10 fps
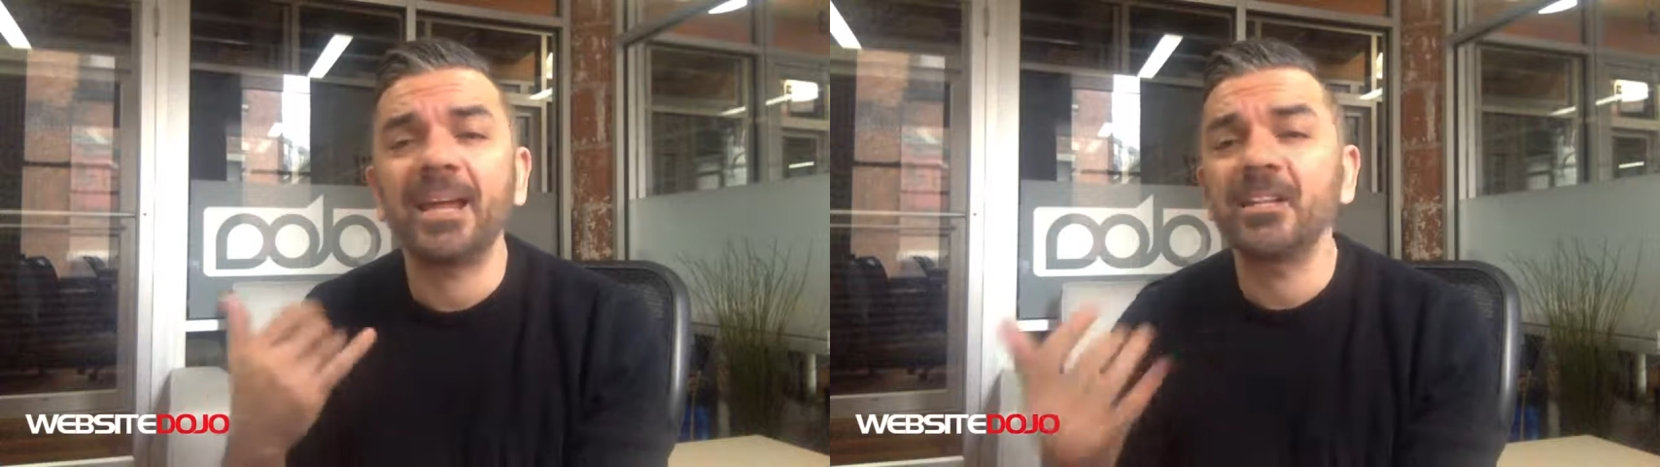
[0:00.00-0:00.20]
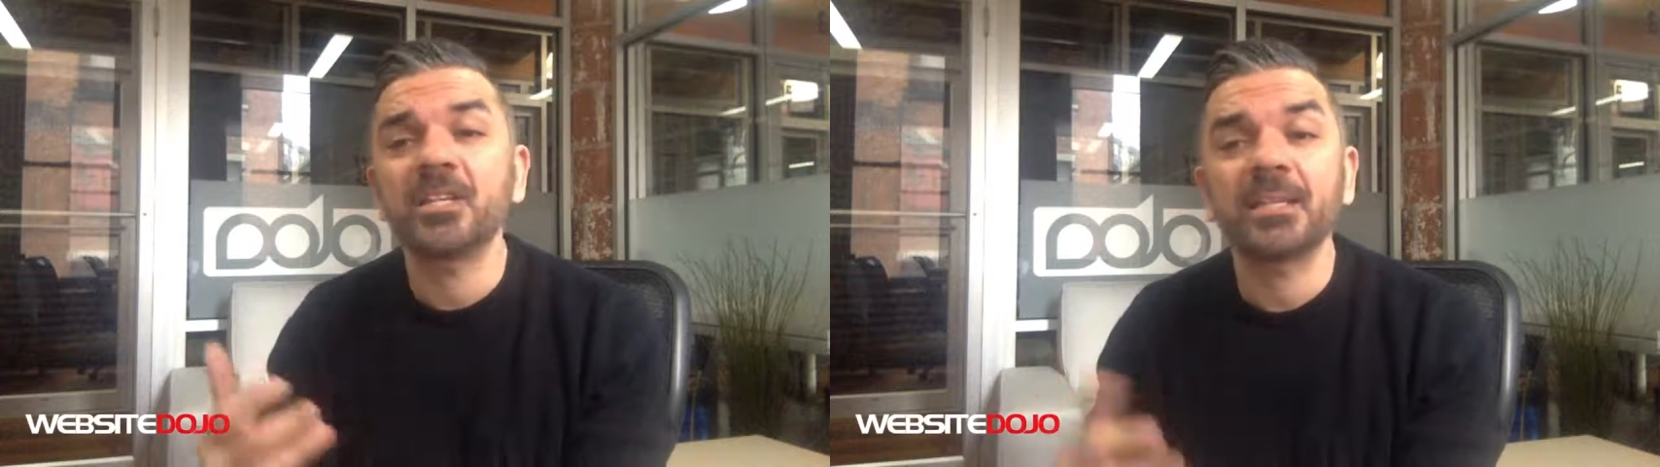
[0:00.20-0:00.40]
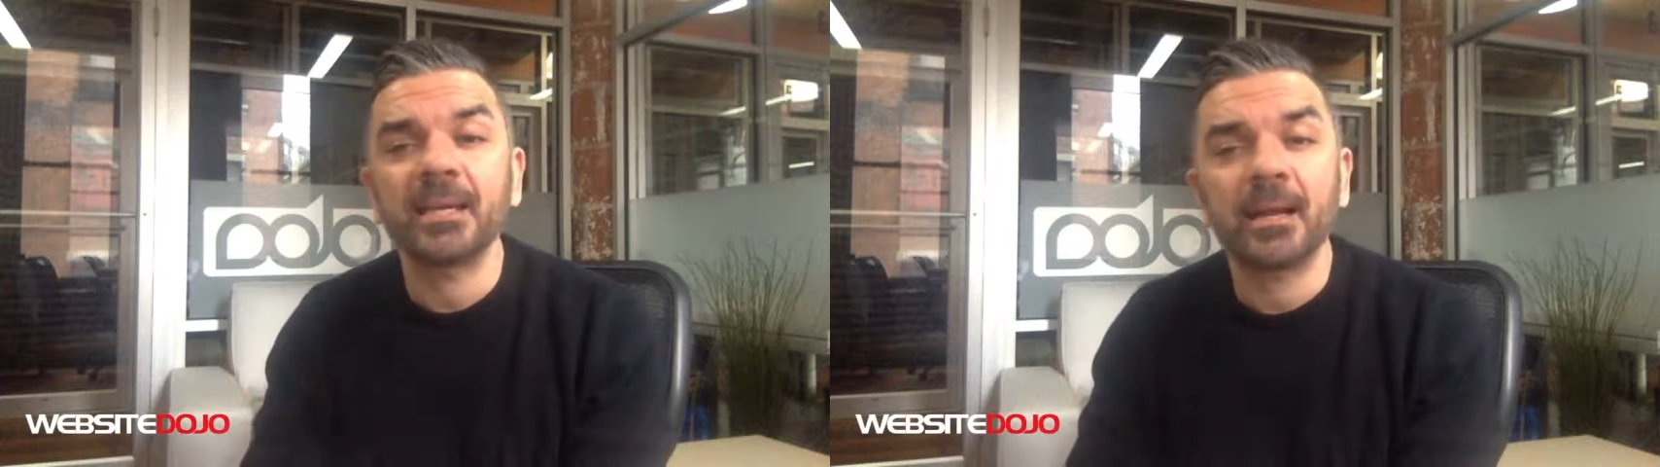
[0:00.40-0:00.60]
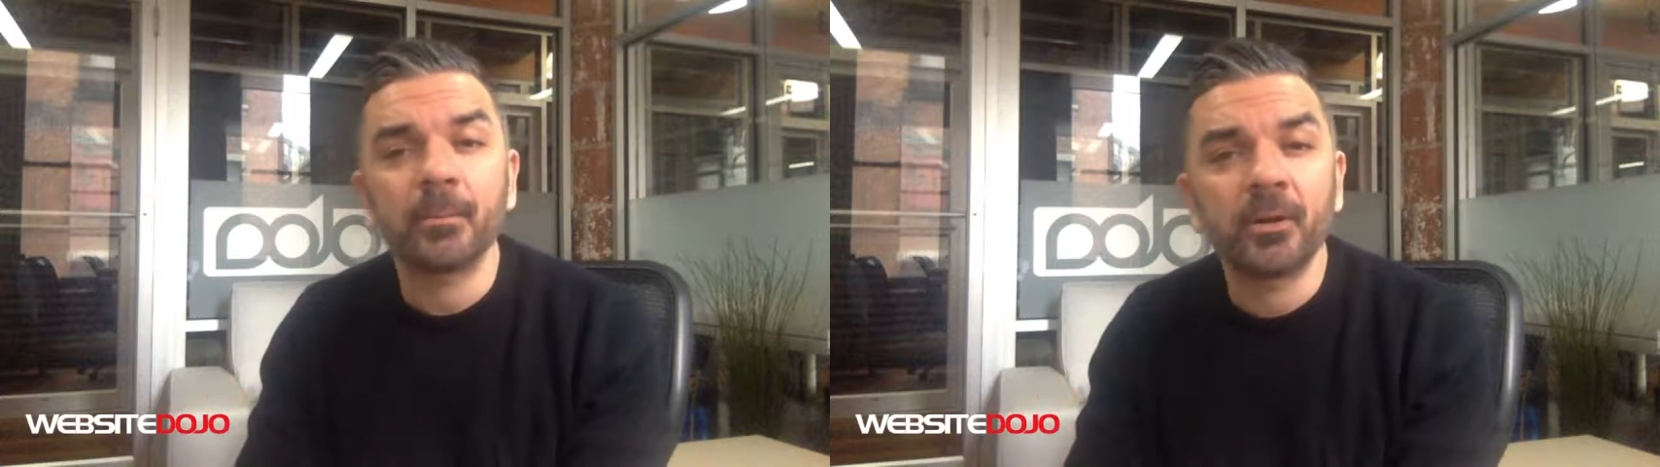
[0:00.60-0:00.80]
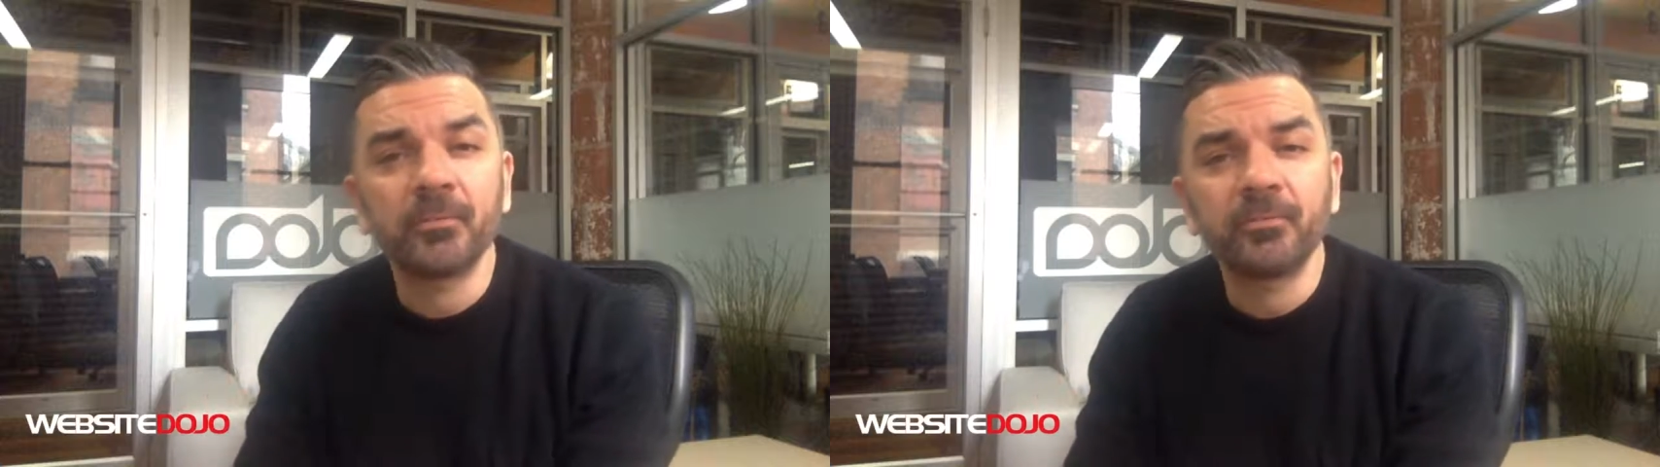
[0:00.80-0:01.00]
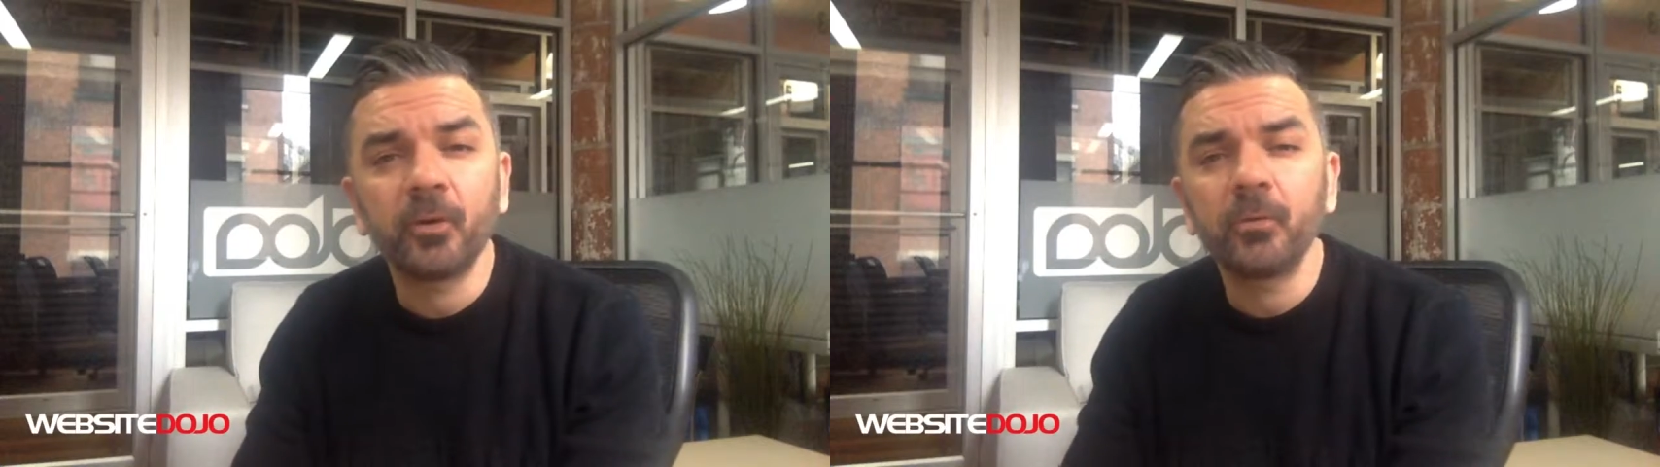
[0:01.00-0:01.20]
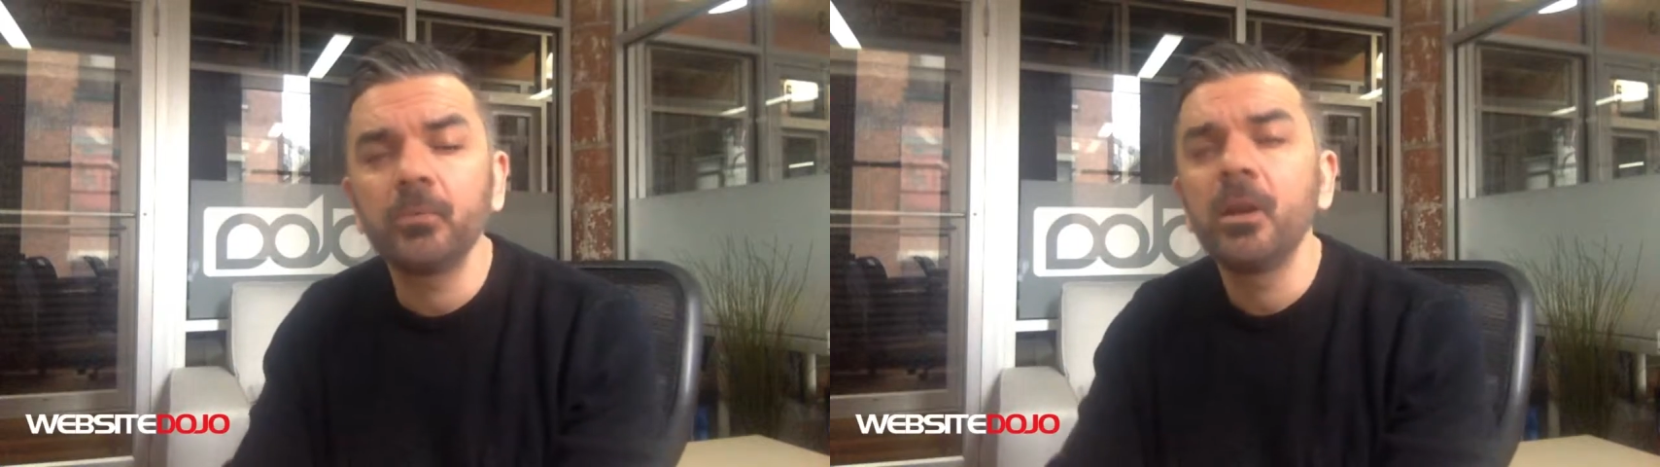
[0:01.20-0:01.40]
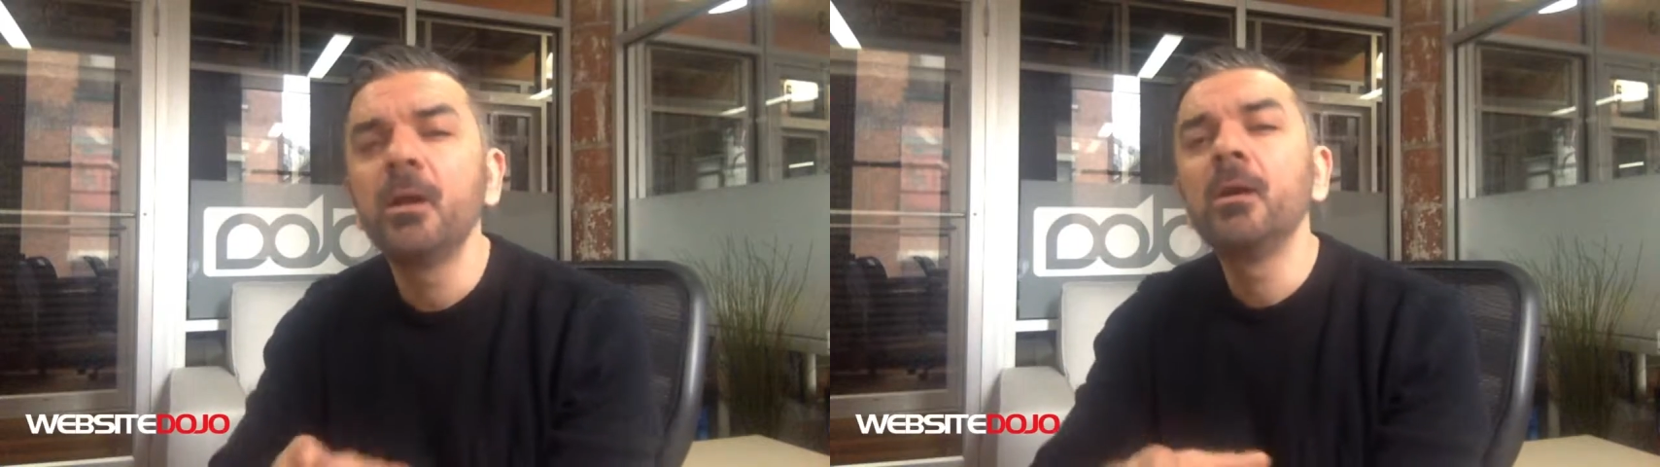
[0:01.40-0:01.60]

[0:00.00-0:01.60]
and doesn't get him on the phone.